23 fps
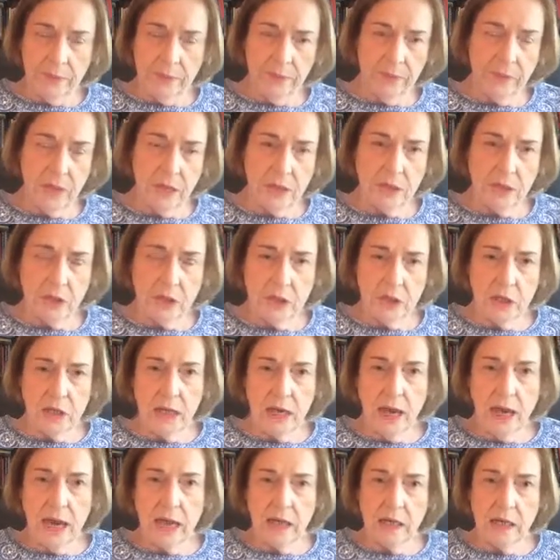that she
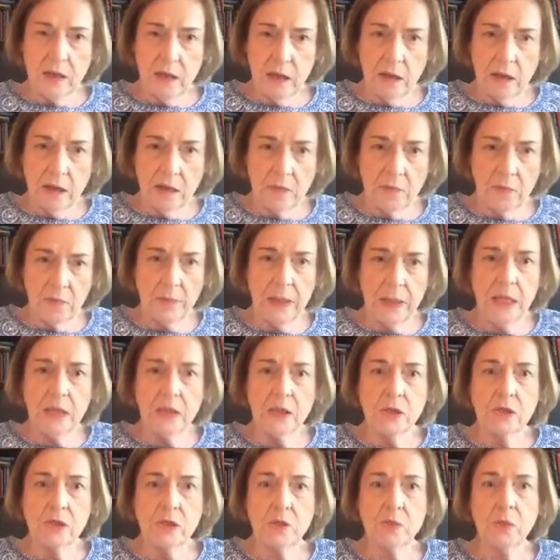had
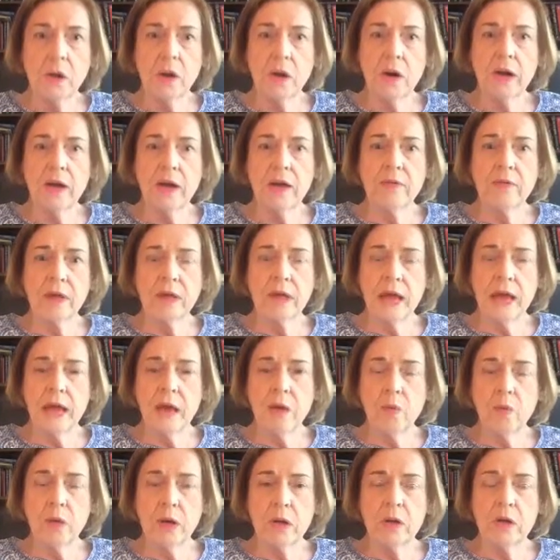been to part of it
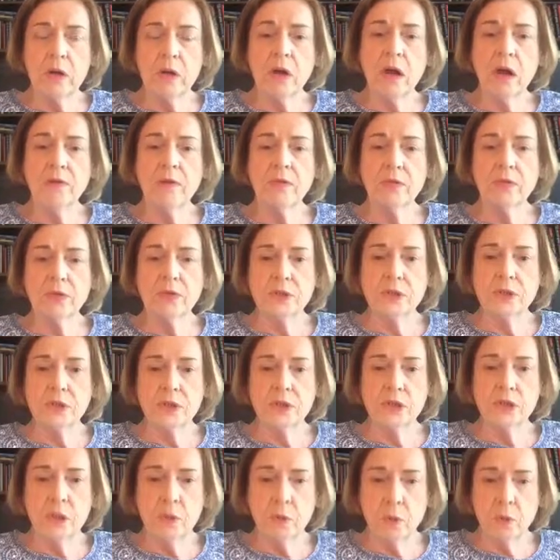at one of the conferences
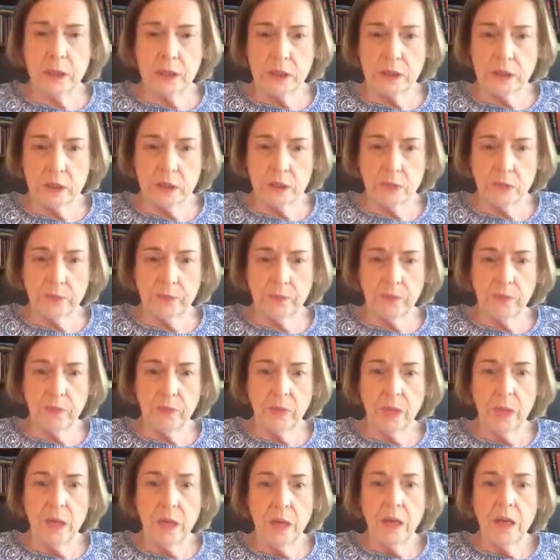she went to.
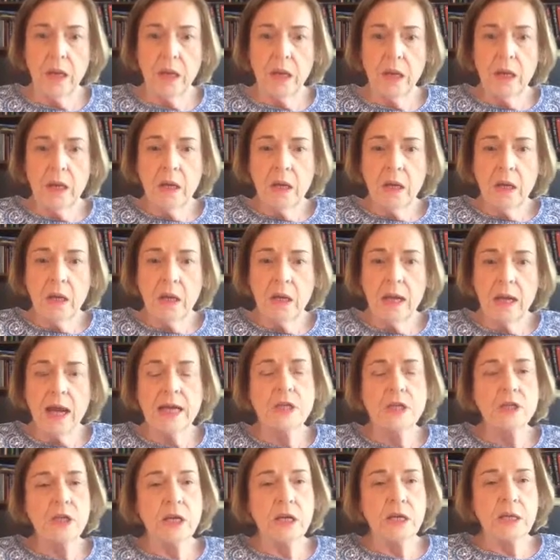And I
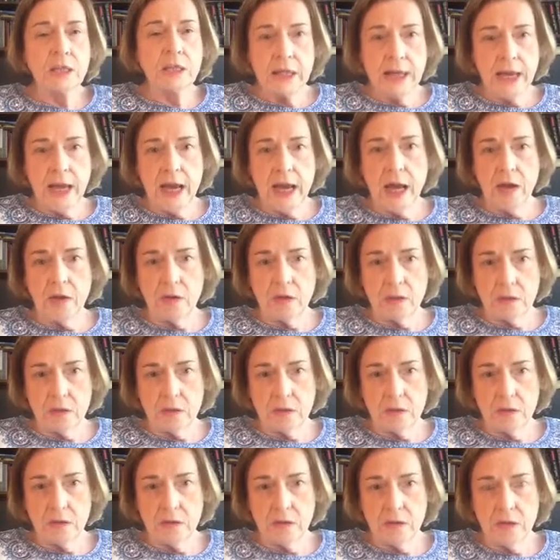checked it out
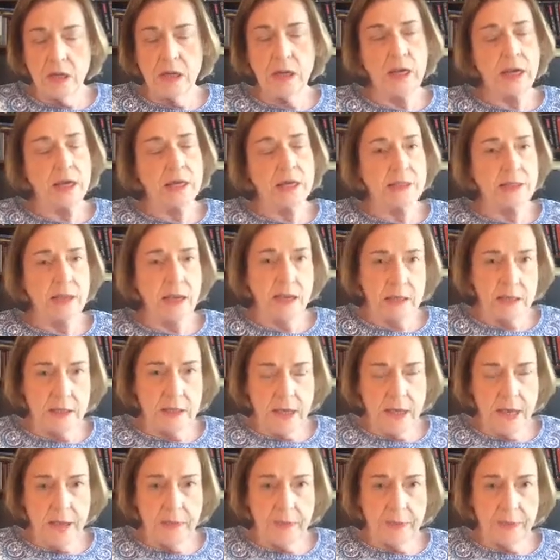and I signed
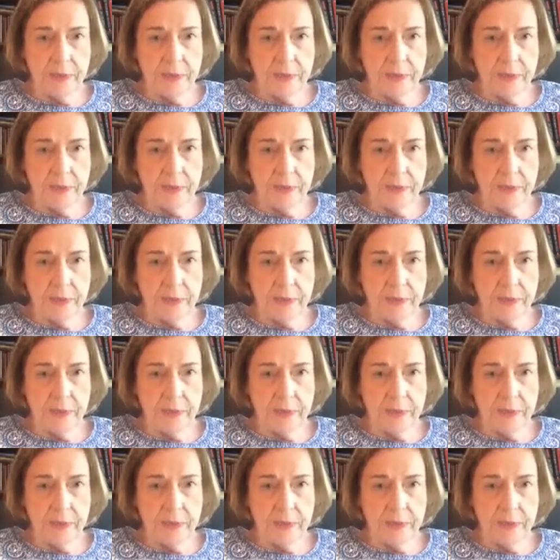up.